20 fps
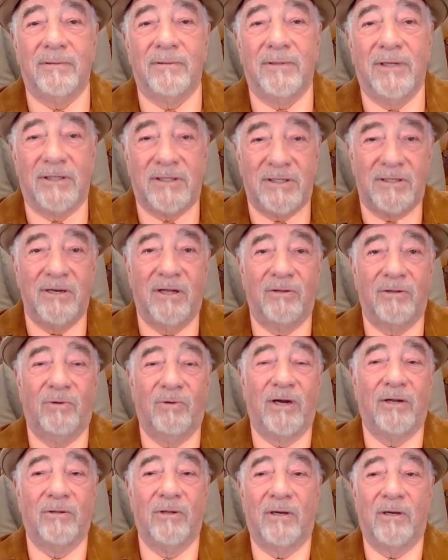That's another
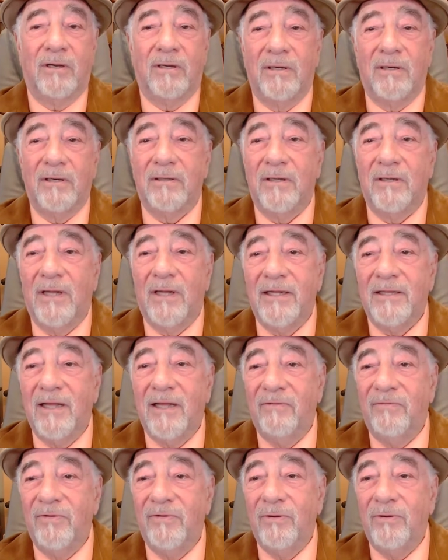way to look at it. You like
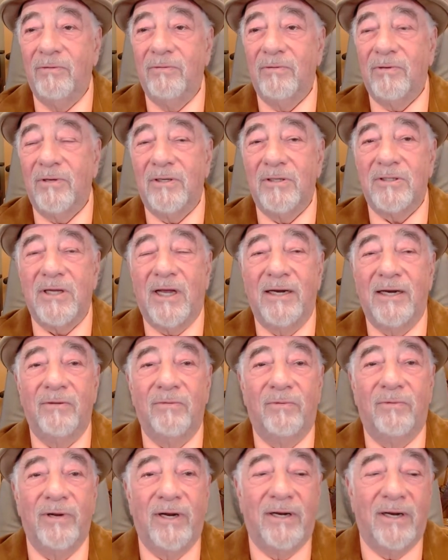that view? Because I
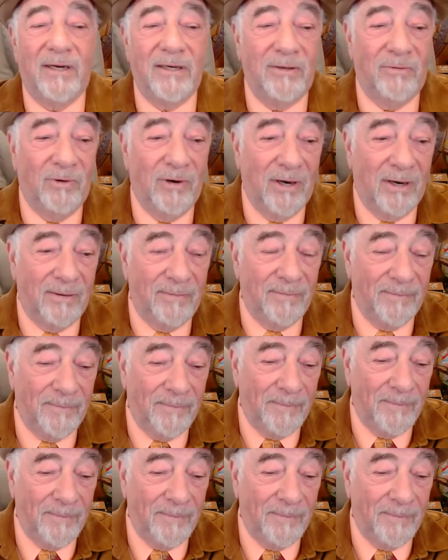didn't read it anywhere.